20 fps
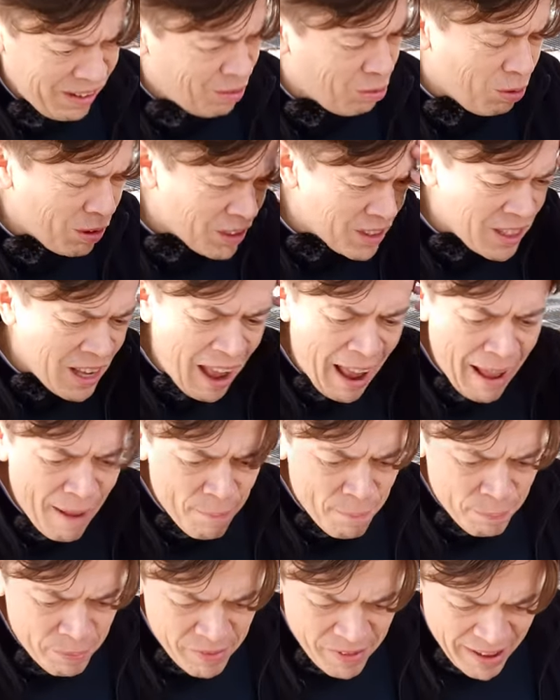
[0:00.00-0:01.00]
What's
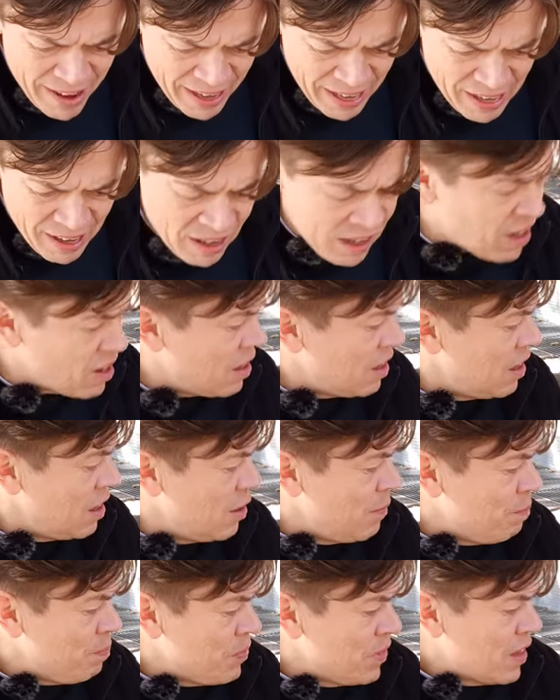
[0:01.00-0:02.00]
happening?
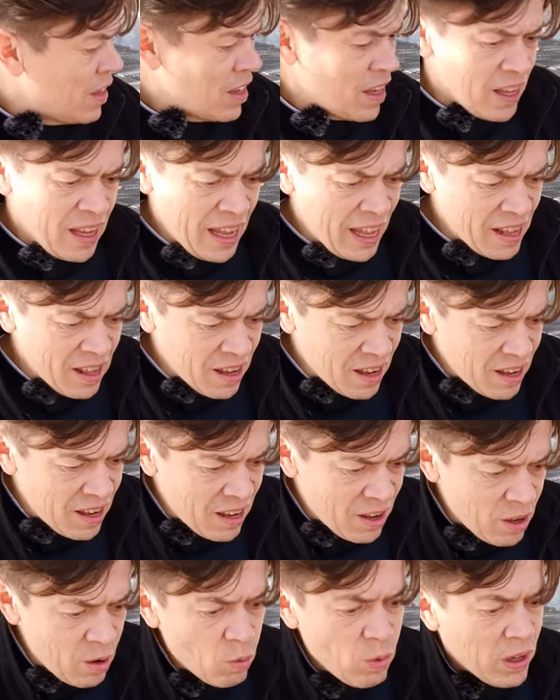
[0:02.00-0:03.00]
And,
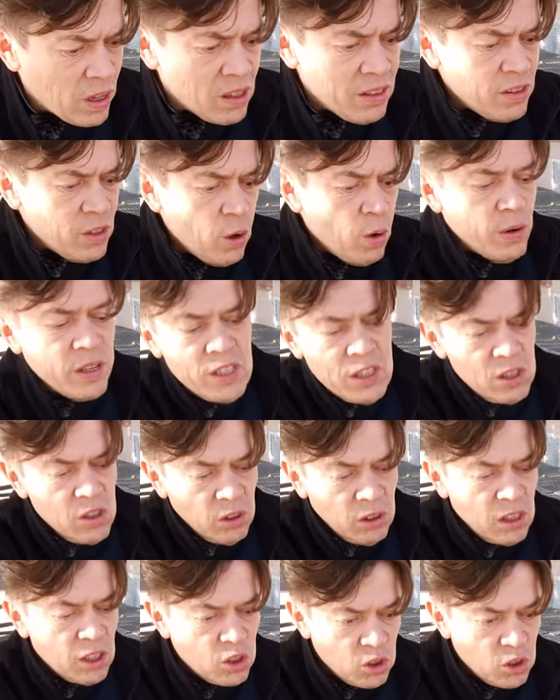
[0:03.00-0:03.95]
well, no, it's not the